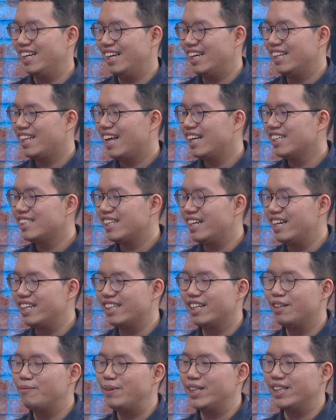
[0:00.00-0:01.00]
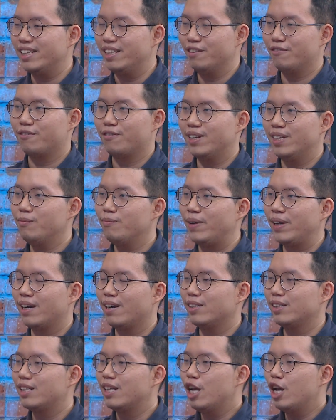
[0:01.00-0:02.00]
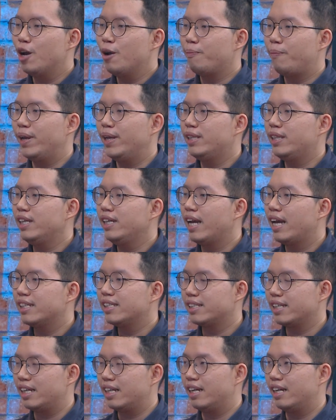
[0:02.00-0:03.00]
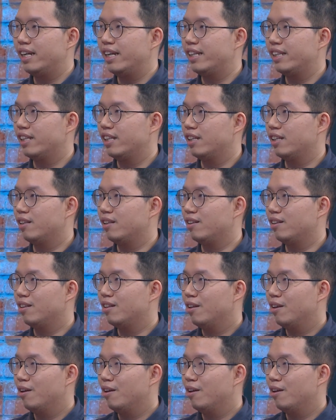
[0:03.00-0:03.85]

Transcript: It has a little bit different because painting has a little